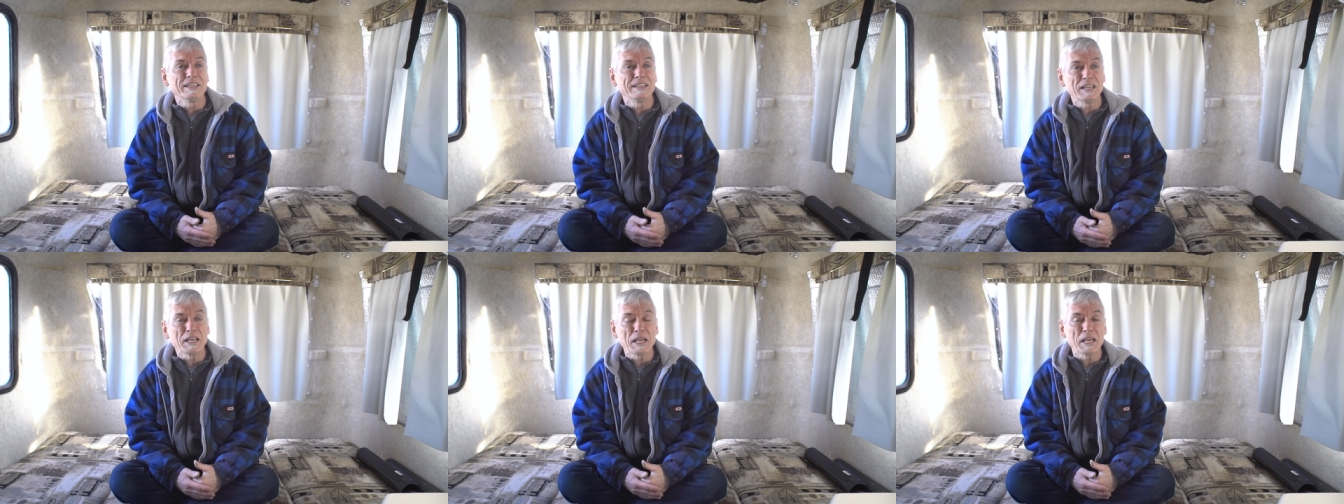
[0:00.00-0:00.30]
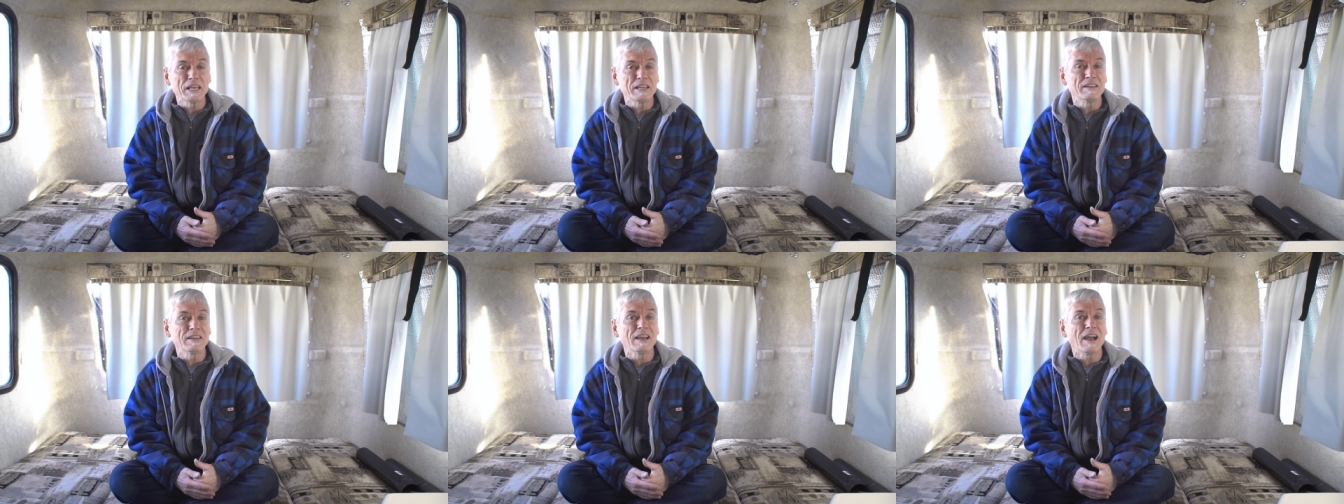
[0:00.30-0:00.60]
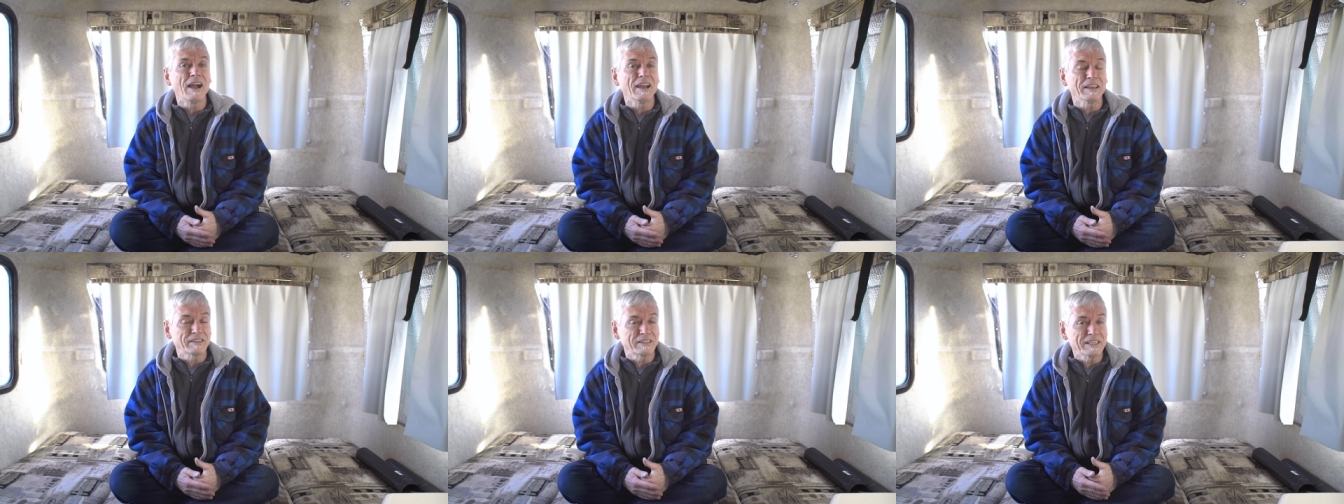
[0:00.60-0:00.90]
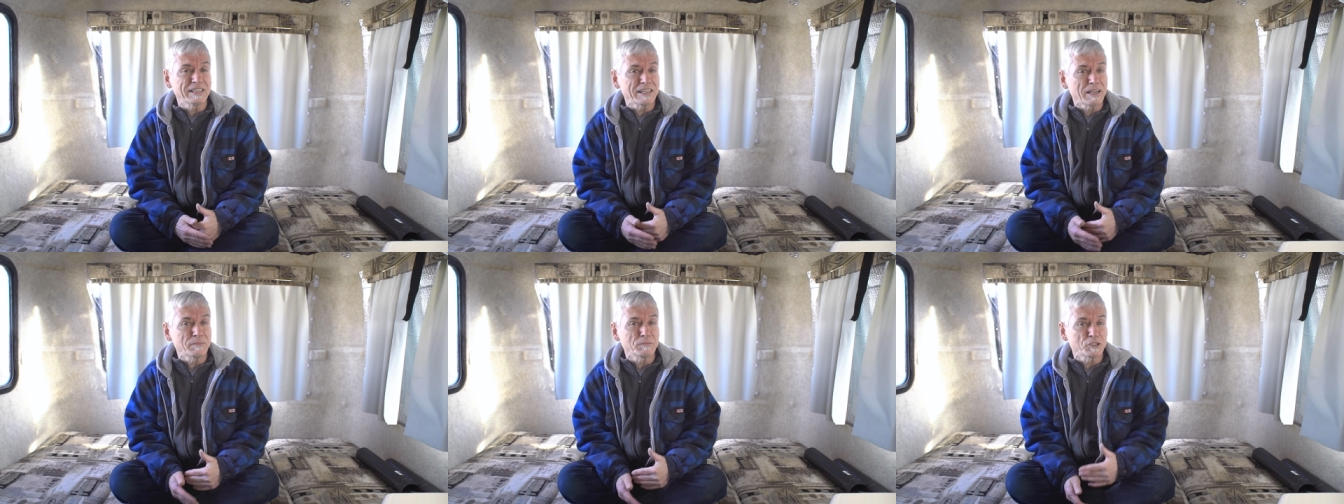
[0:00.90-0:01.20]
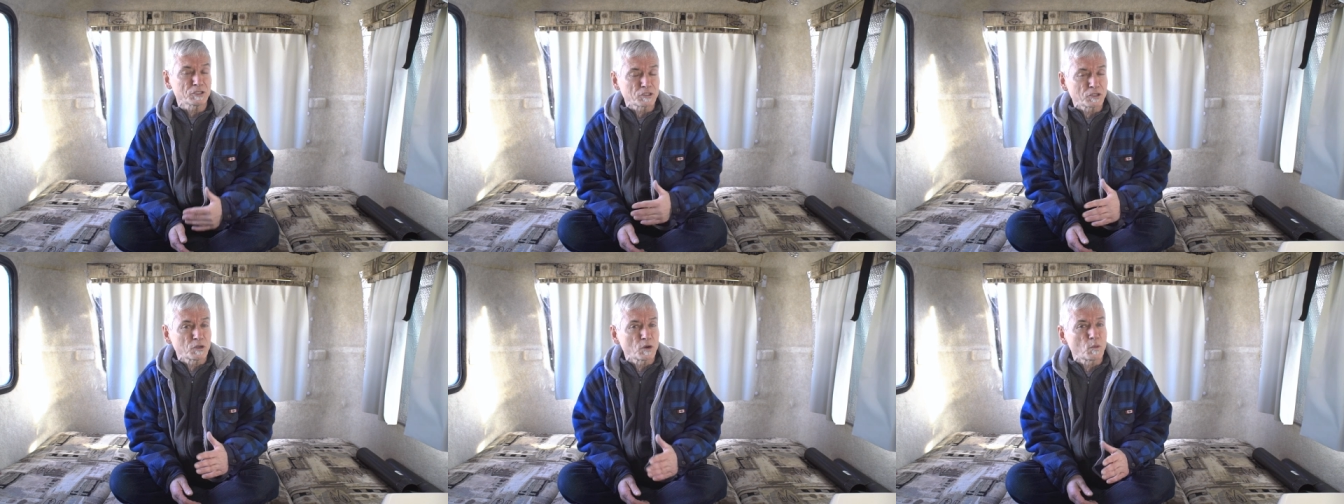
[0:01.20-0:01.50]
then I think I'm
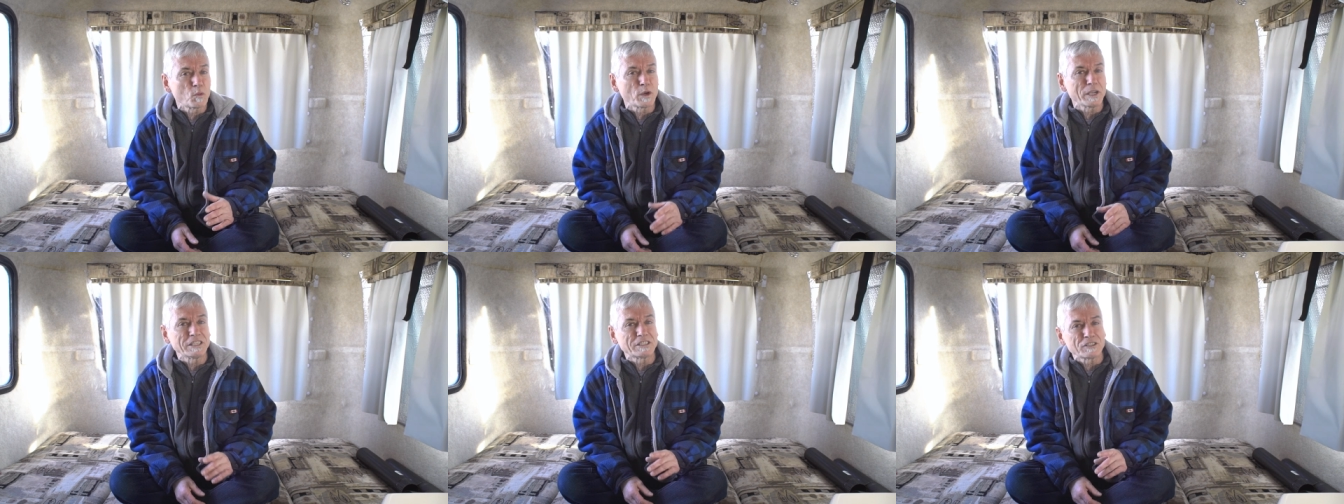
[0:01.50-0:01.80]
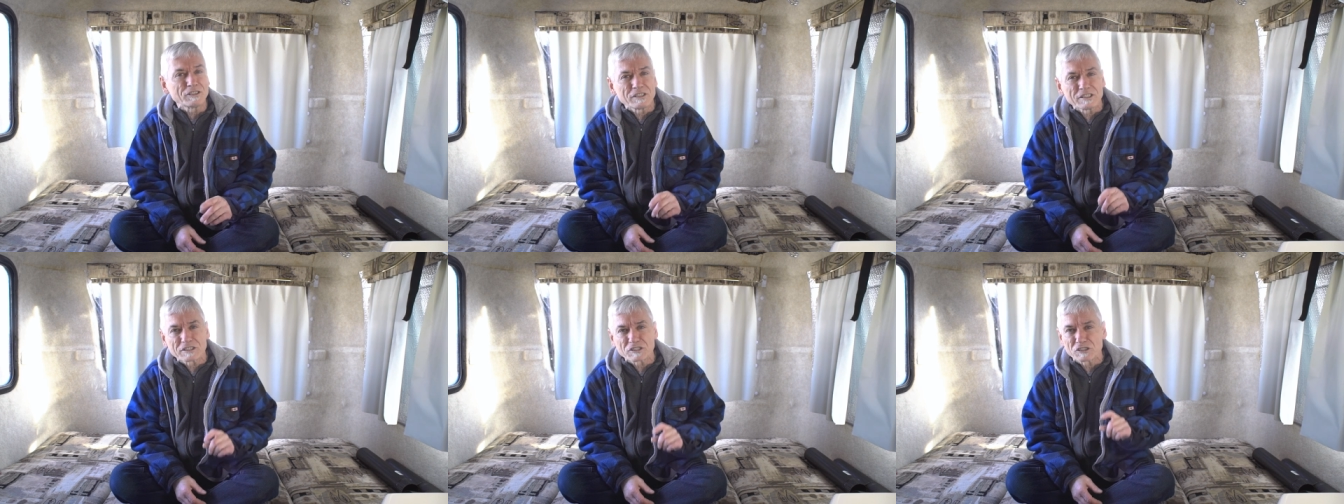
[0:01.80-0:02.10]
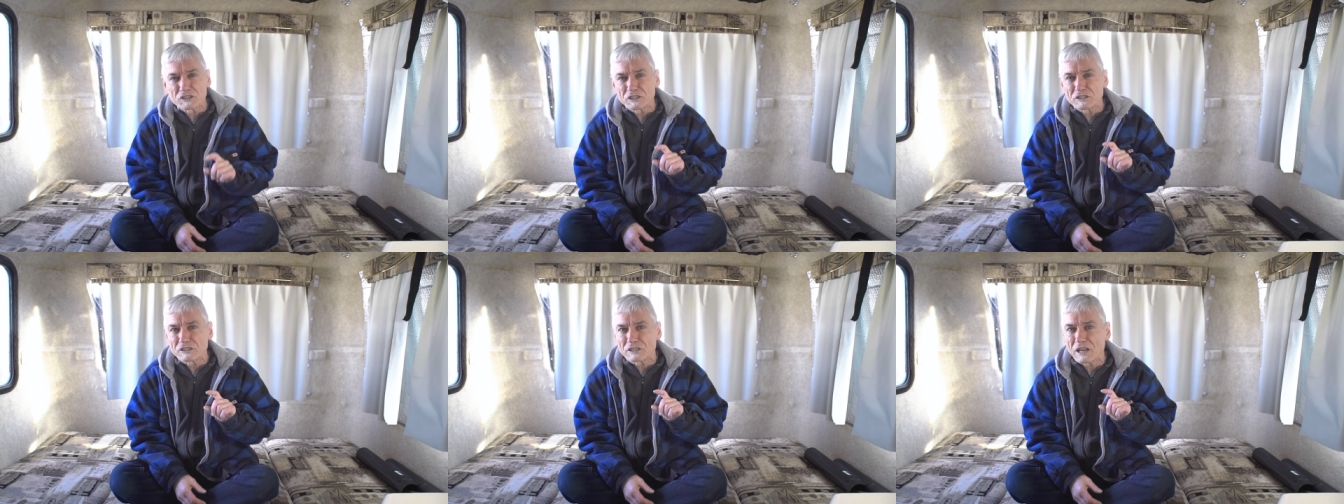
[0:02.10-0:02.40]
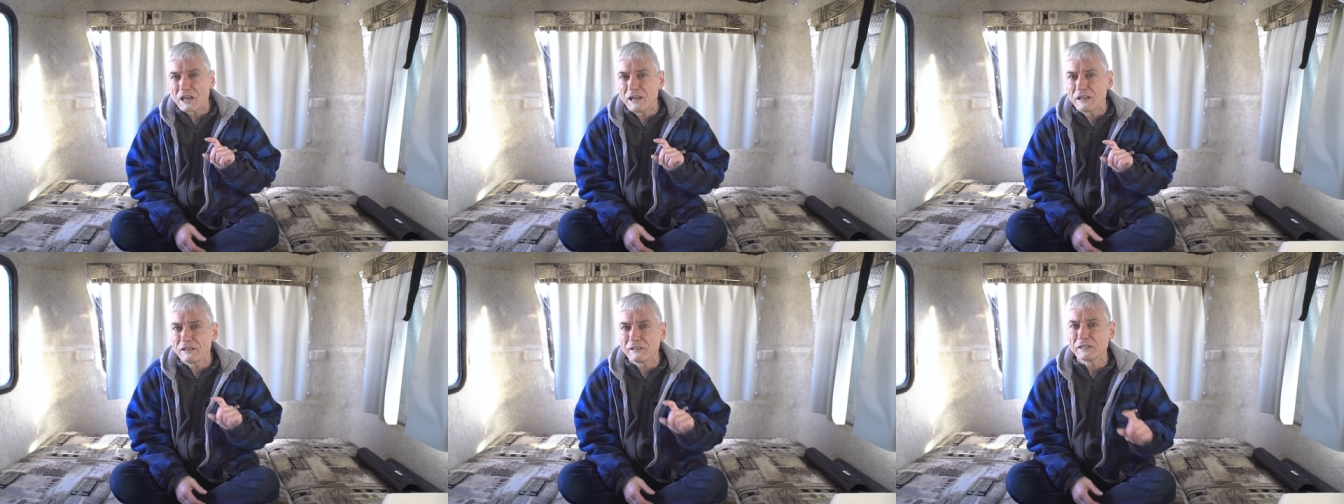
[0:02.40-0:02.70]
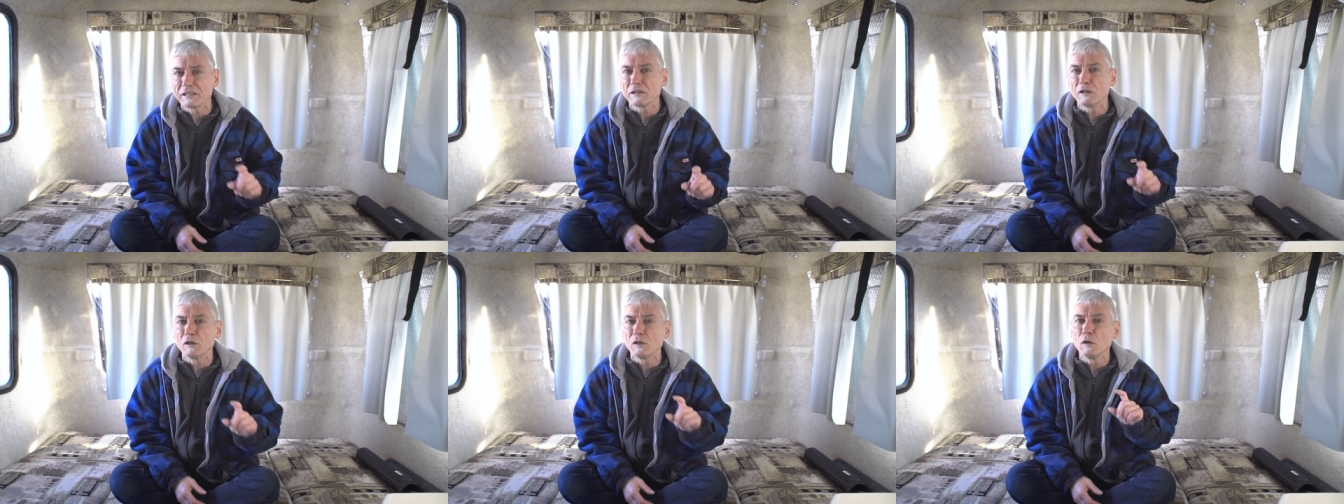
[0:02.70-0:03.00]
just going to wait till it's just a
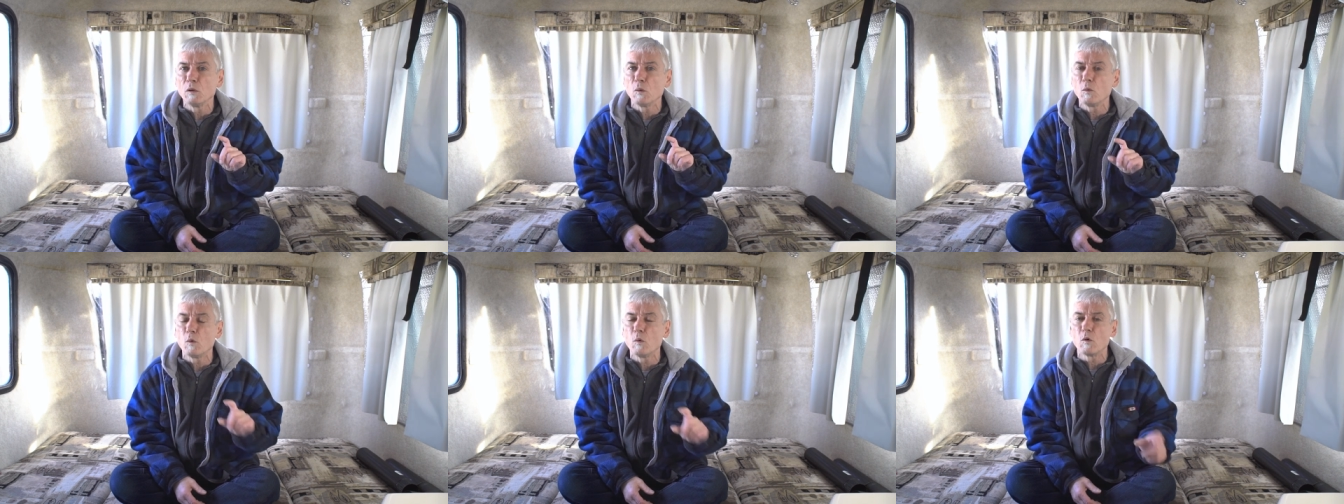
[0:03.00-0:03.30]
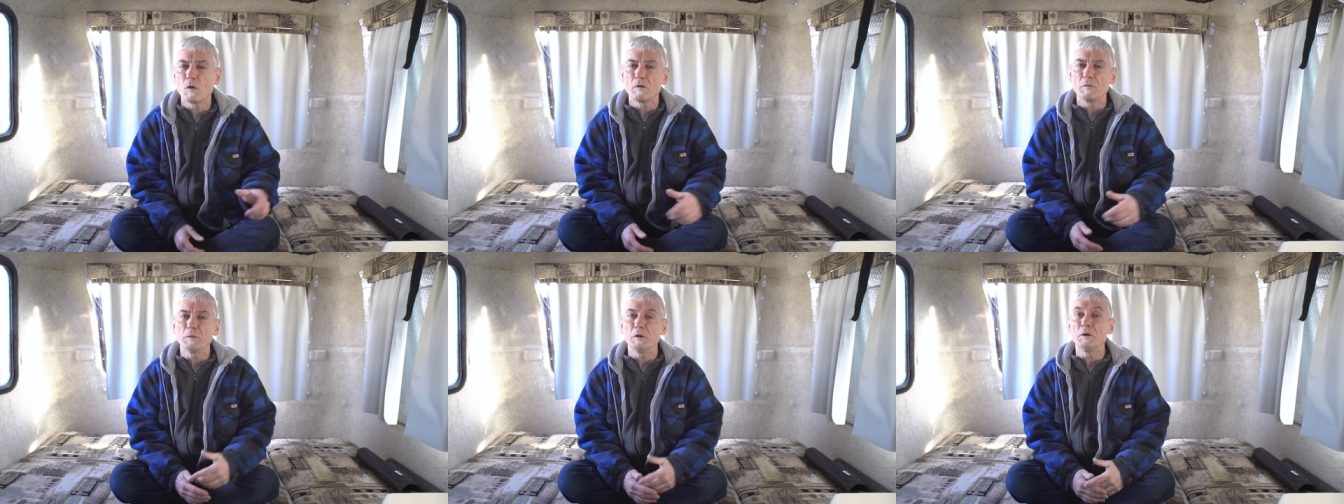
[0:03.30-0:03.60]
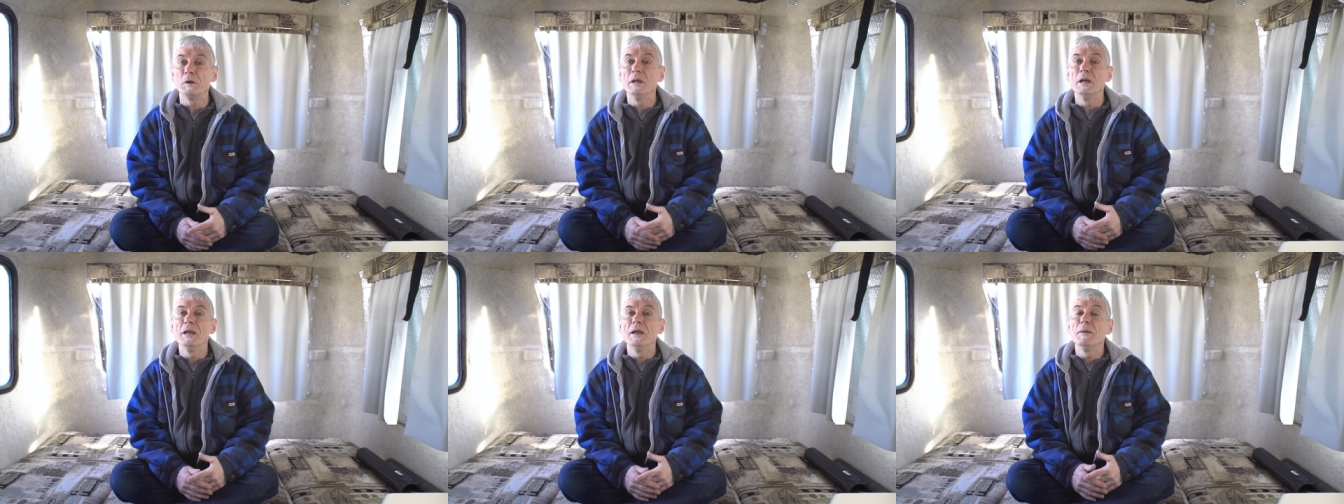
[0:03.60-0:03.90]
little warmer.